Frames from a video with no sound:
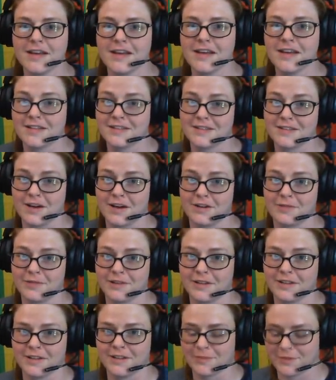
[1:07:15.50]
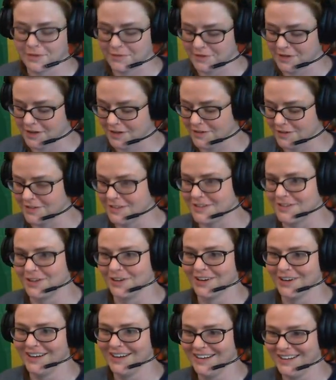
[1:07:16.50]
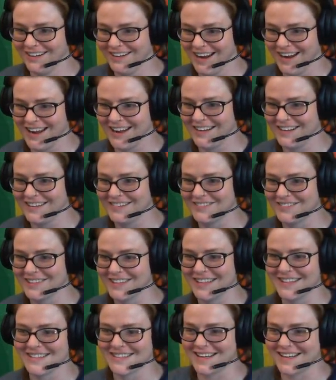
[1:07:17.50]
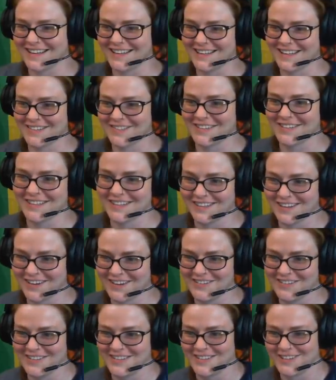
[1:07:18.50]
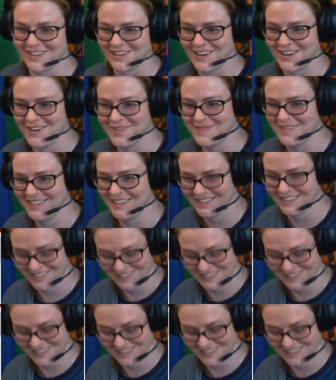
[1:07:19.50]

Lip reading: It scared me a little bit when I heard the door. I didn't realize that I had left the office door open.